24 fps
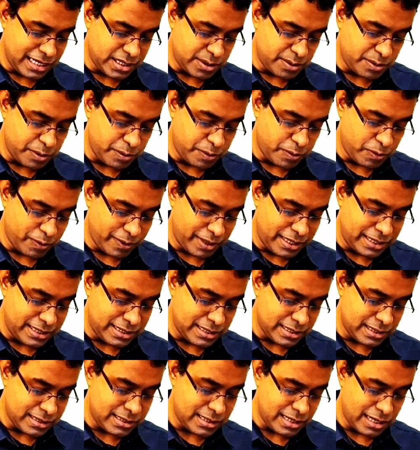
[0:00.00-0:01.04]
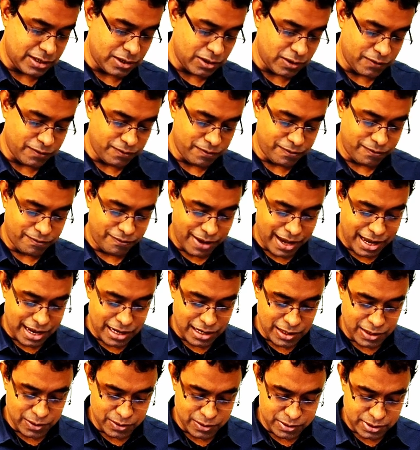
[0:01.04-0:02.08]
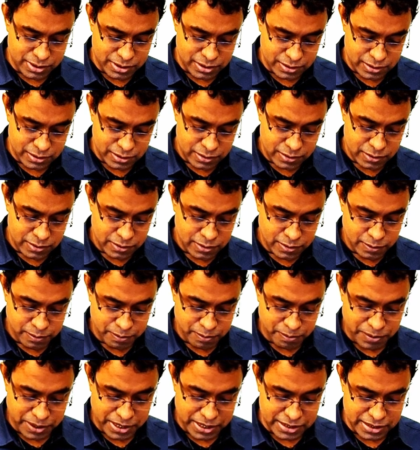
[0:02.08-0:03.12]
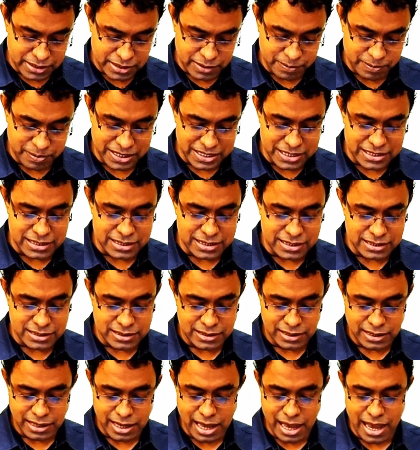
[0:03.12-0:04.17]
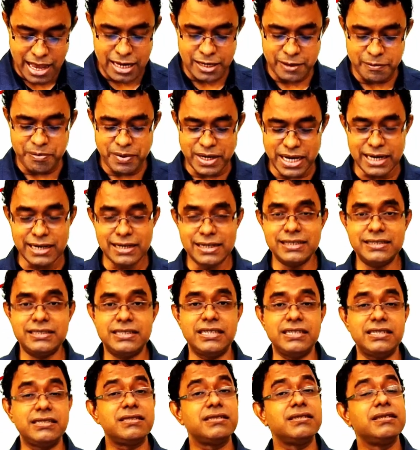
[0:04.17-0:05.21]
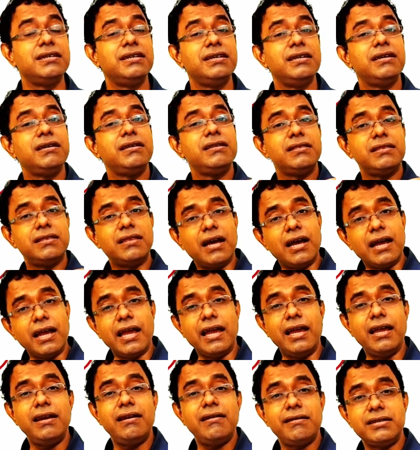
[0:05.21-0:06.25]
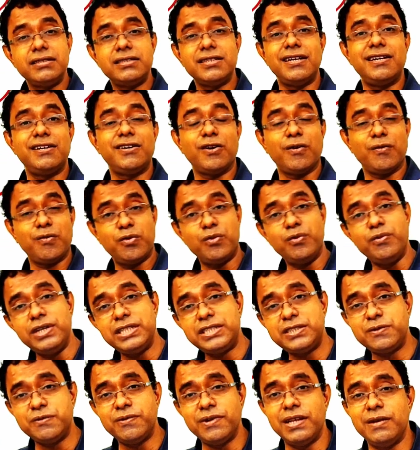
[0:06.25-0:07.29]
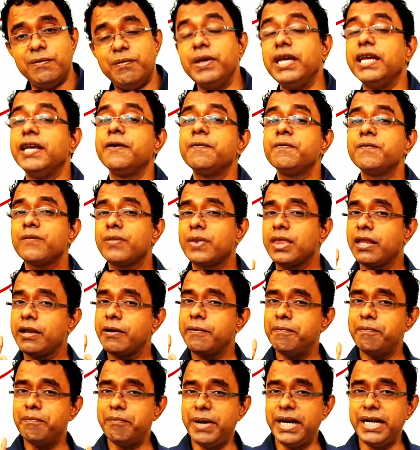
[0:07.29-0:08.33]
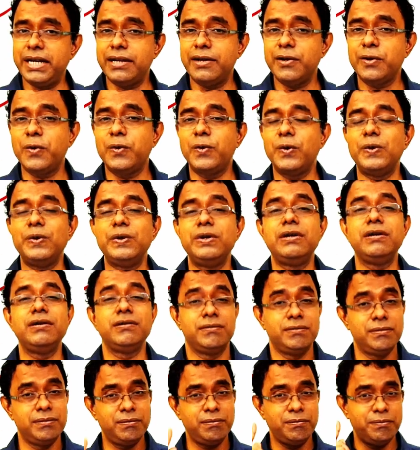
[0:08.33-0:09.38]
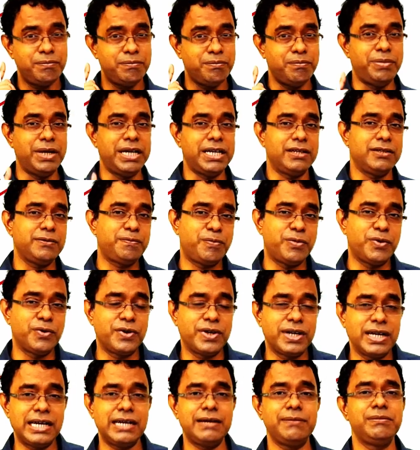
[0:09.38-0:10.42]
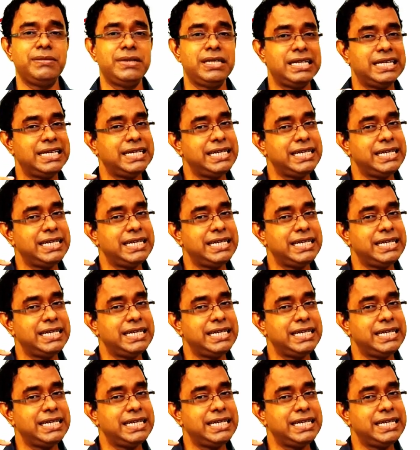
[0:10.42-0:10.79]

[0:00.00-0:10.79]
XP provides a set of values, principles and practices, the end result of which will be better code, better program,